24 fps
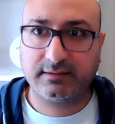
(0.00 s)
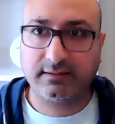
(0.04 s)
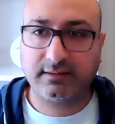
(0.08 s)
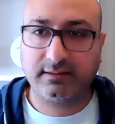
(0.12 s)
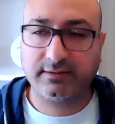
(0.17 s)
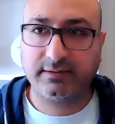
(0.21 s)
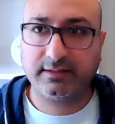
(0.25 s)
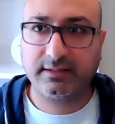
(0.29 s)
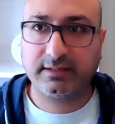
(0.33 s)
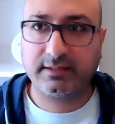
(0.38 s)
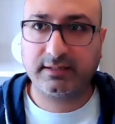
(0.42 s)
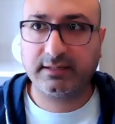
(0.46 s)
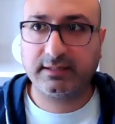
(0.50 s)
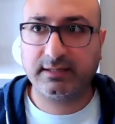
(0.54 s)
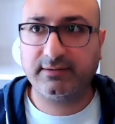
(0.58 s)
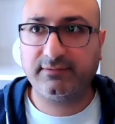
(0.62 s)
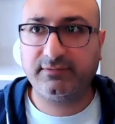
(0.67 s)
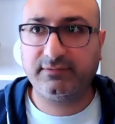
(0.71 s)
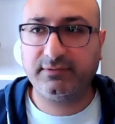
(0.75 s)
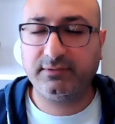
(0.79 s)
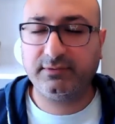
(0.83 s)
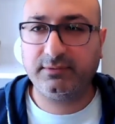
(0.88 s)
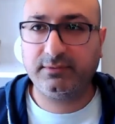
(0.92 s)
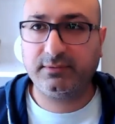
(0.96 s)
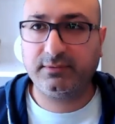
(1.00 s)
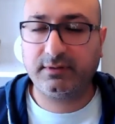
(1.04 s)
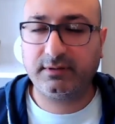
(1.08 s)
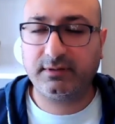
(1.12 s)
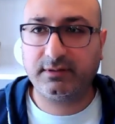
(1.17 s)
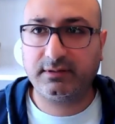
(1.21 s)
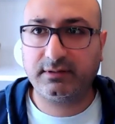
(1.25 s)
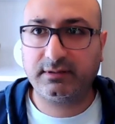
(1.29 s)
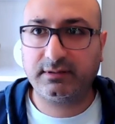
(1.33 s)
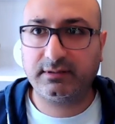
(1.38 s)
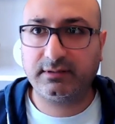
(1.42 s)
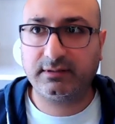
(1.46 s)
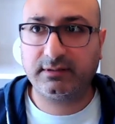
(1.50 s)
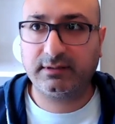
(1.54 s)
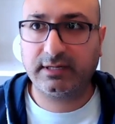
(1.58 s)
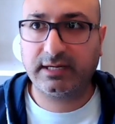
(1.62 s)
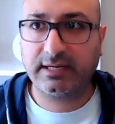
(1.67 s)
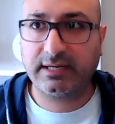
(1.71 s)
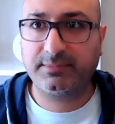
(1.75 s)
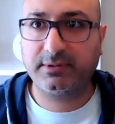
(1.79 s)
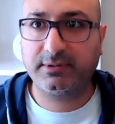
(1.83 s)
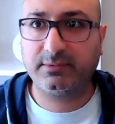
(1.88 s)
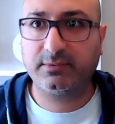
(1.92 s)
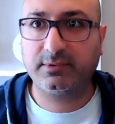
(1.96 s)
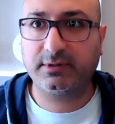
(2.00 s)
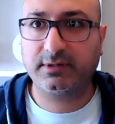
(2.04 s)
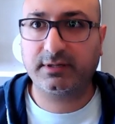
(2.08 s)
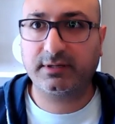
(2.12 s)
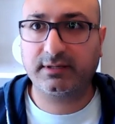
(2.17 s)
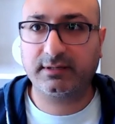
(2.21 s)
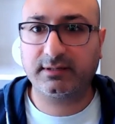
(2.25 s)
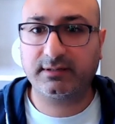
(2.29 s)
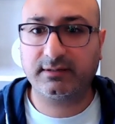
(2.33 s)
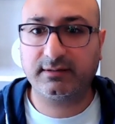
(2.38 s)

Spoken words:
I think if you are happy working